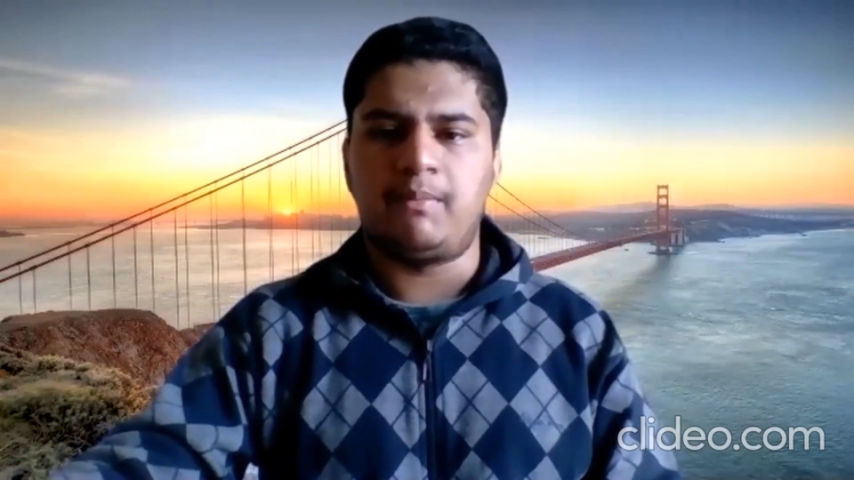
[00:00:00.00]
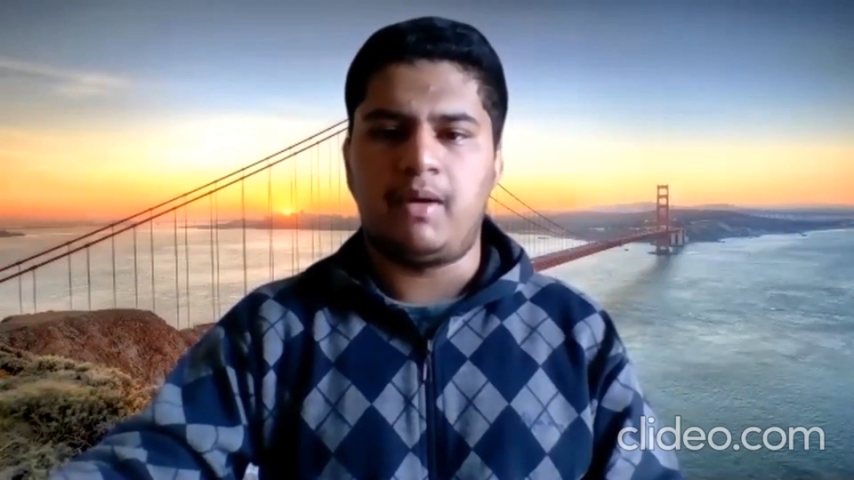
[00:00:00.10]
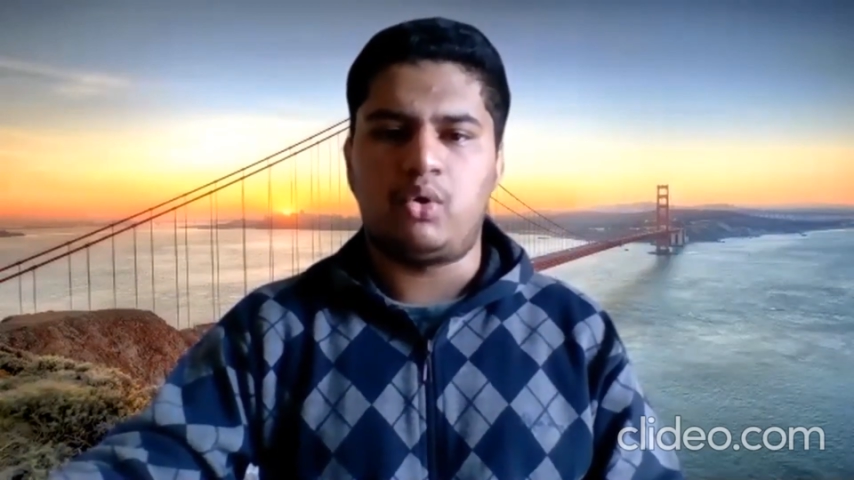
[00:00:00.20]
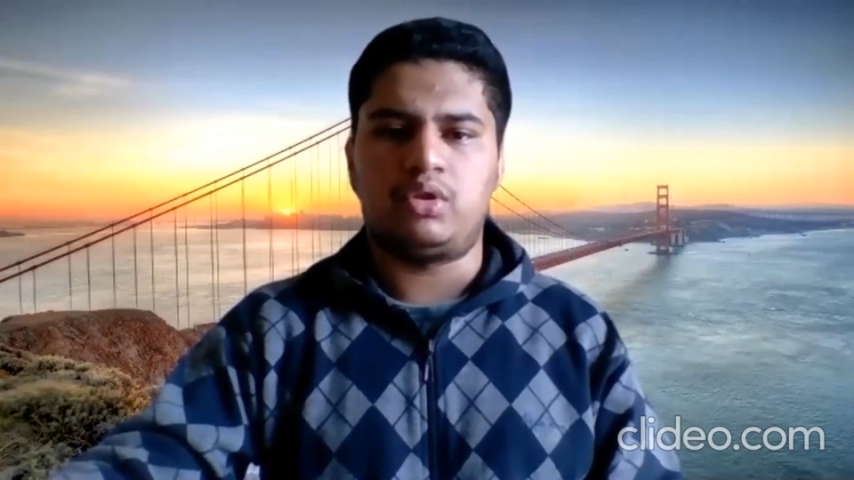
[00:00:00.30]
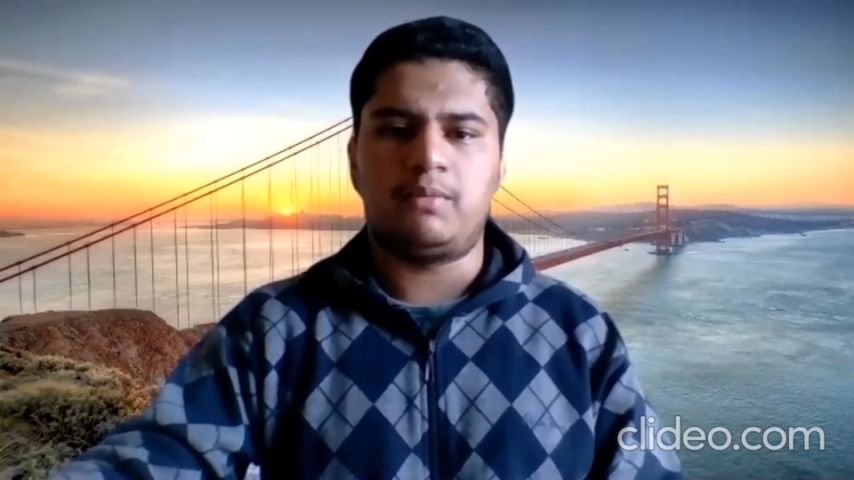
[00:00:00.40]

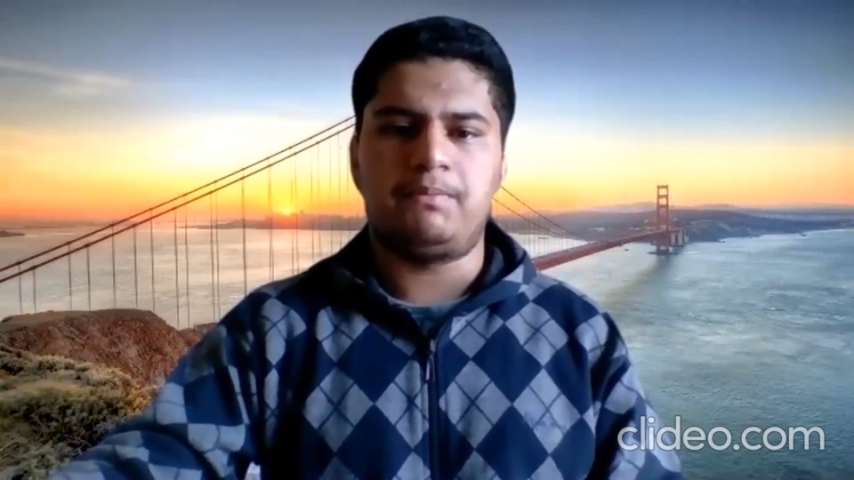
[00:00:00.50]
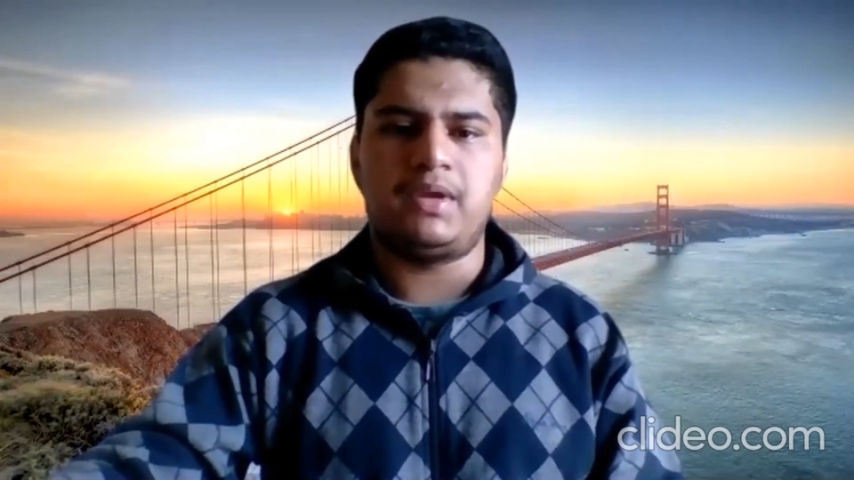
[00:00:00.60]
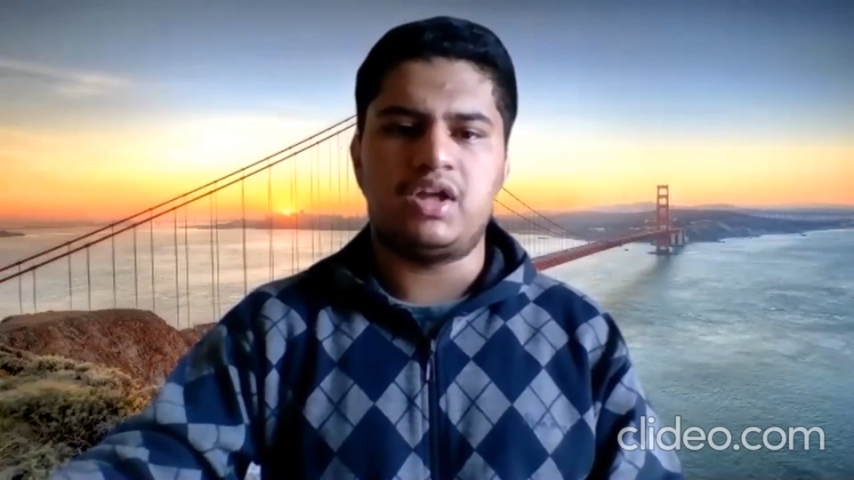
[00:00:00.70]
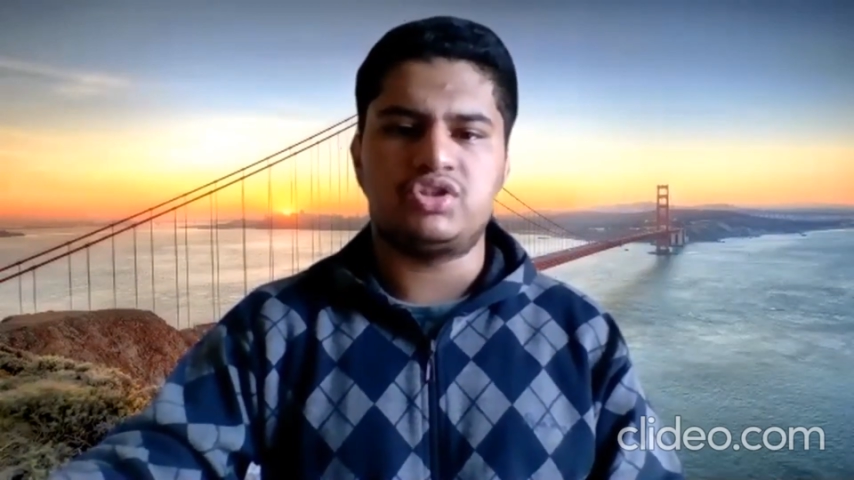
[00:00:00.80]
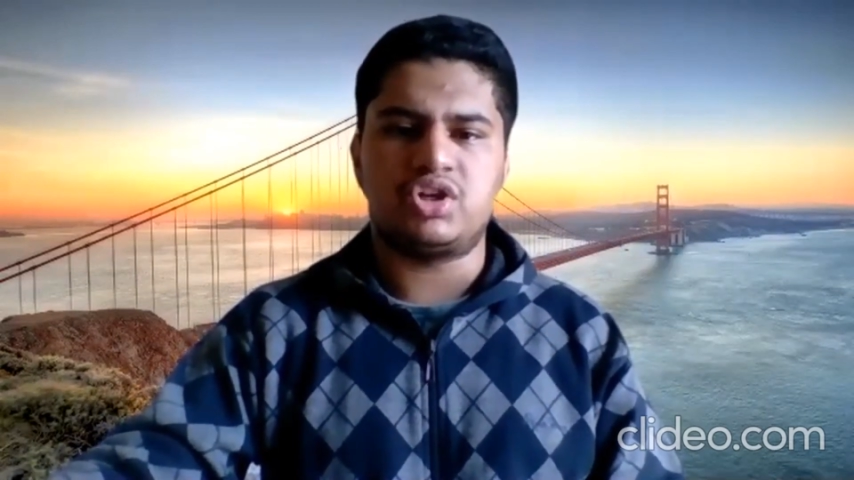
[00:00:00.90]
about the
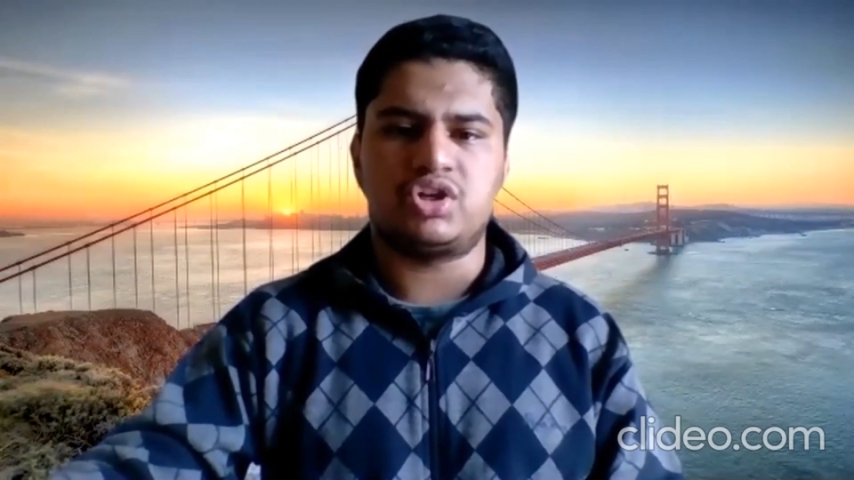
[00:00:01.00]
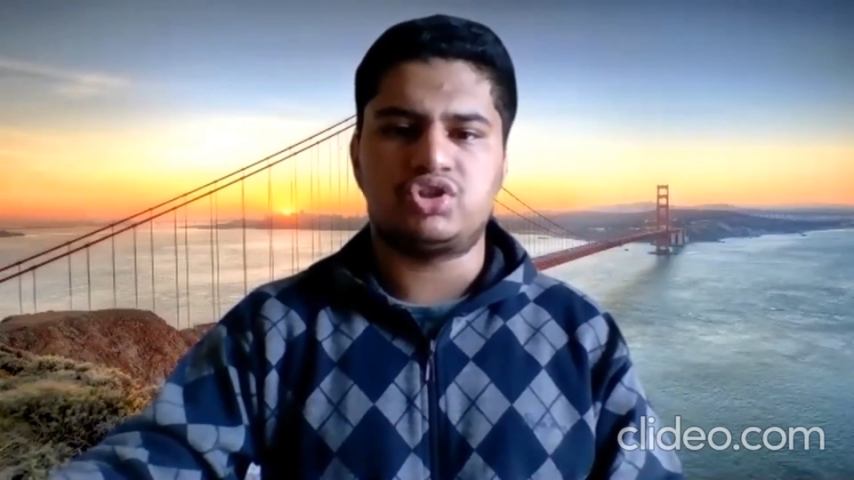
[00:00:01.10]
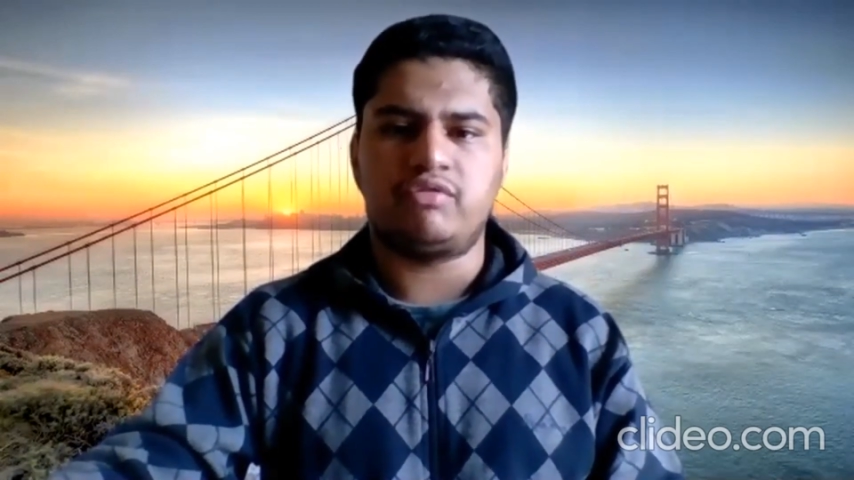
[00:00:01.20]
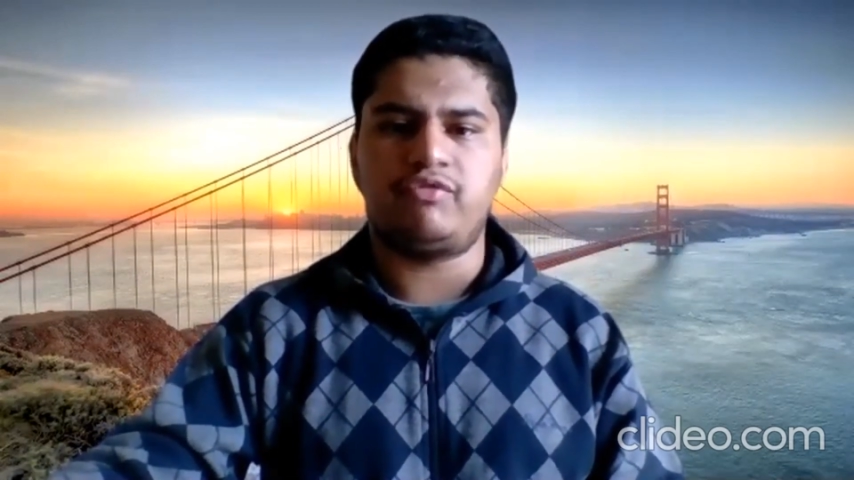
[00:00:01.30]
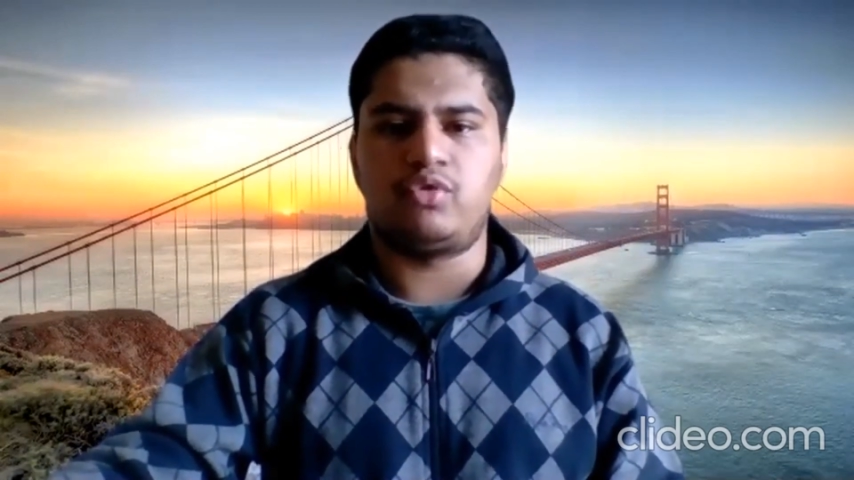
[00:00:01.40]
PN
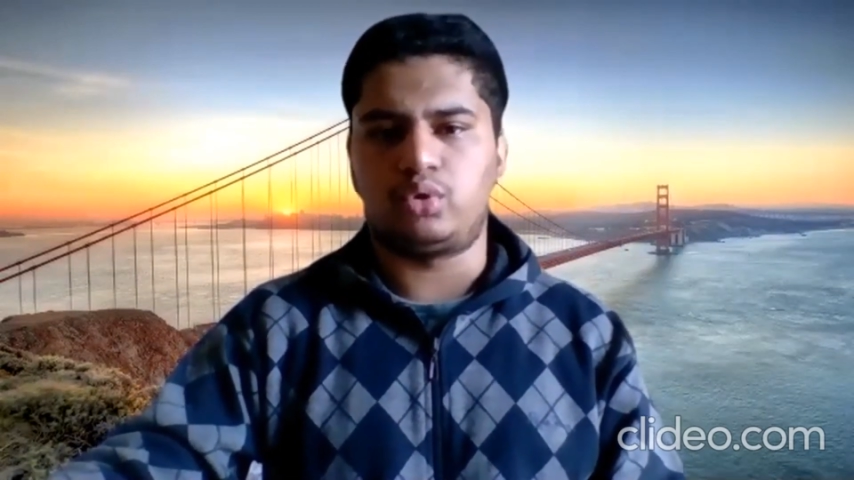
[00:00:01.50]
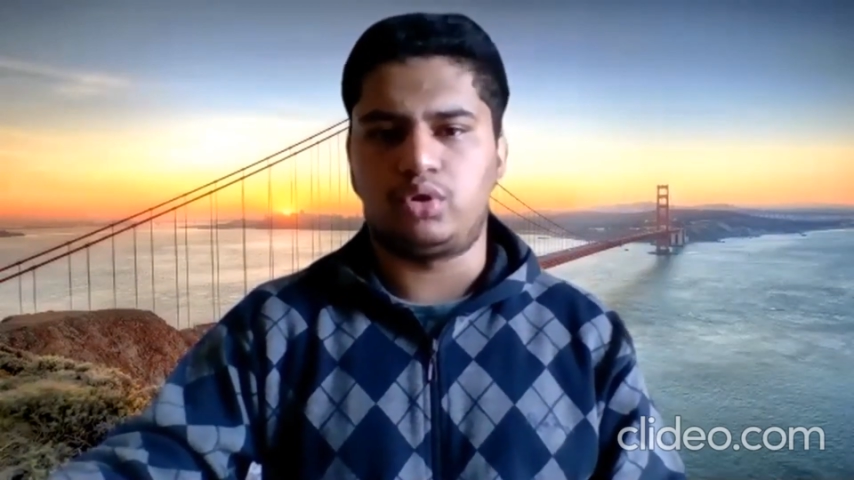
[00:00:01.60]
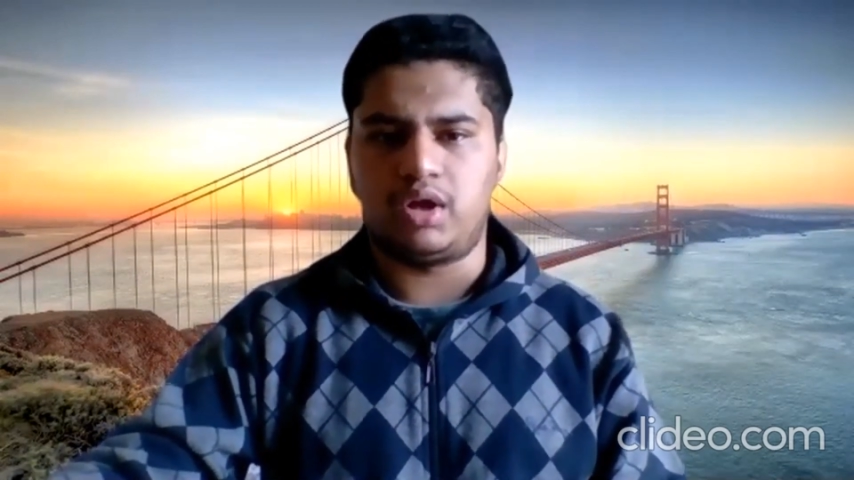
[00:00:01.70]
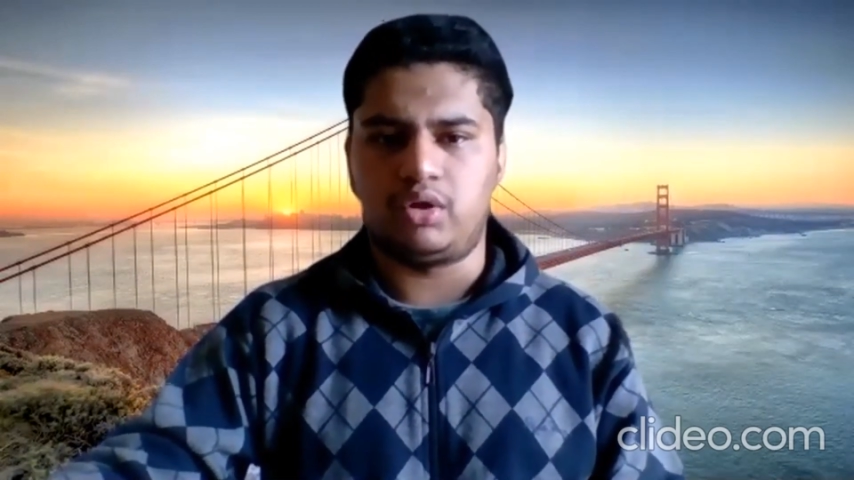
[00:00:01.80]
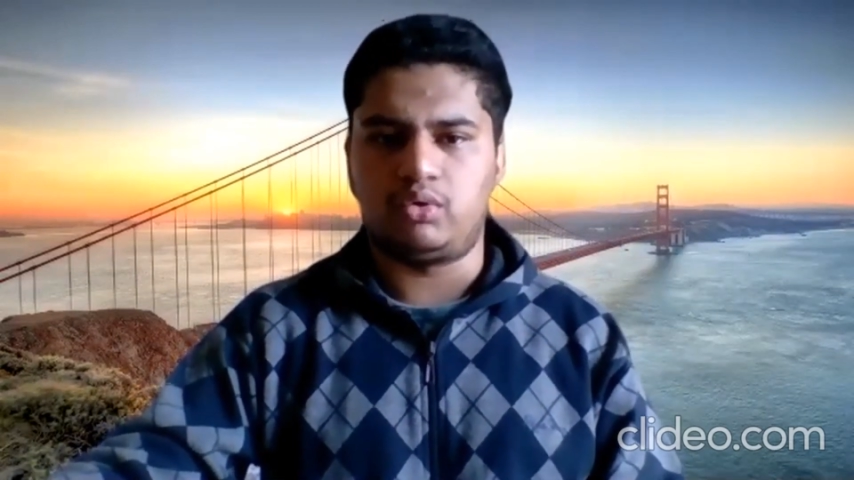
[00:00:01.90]
junction
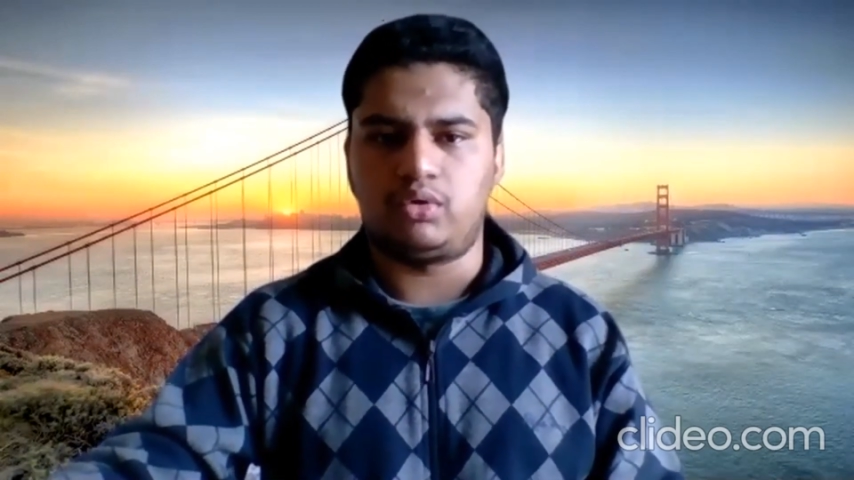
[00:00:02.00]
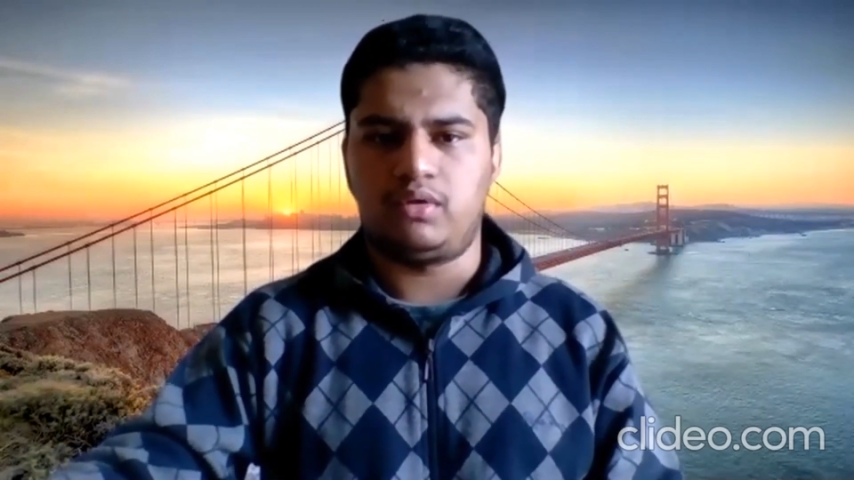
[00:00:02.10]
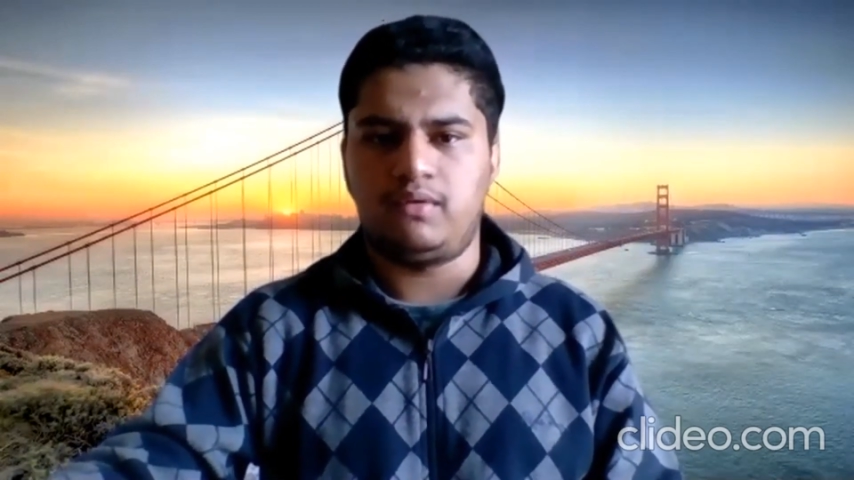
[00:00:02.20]
photodiode.